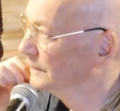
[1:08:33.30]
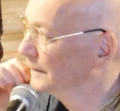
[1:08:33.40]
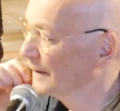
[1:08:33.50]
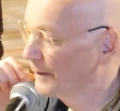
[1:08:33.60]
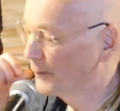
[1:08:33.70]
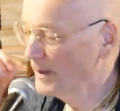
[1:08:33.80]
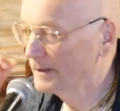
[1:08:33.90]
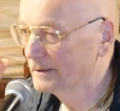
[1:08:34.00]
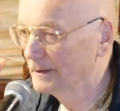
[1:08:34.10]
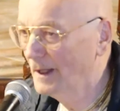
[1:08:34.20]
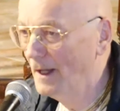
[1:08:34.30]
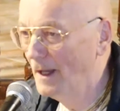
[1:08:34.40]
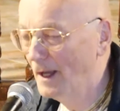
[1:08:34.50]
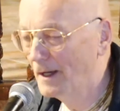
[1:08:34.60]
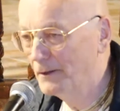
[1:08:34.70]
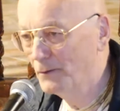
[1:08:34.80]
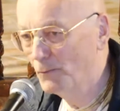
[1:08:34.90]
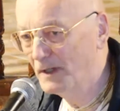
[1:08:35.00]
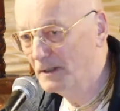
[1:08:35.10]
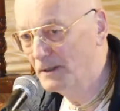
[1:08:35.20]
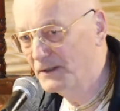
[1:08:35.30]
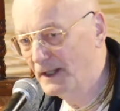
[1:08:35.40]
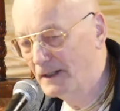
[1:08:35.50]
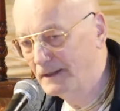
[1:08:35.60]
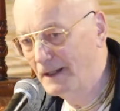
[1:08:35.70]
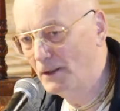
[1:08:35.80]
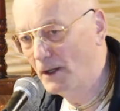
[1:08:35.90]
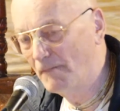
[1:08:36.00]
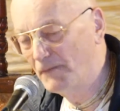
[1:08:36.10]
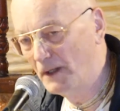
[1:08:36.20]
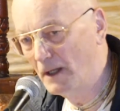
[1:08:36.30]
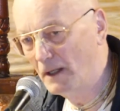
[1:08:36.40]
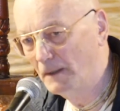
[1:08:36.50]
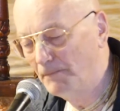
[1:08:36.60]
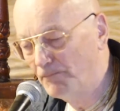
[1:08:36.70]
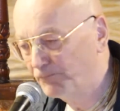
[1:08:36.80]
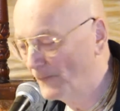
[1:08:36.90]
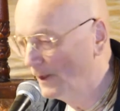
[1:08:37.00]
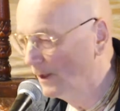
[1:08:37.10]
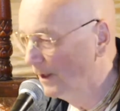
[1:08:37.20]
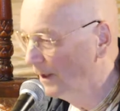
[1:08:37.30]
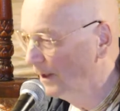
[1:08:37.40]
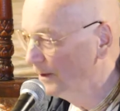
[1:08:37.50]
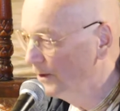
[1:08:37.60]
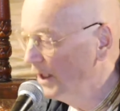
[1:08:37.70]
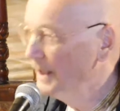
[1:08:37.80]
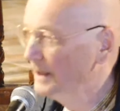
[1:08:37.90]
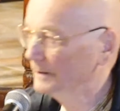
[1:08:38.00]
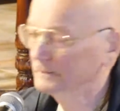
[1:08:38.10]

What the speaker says: Sweet. And what is the Sanatan of the chili?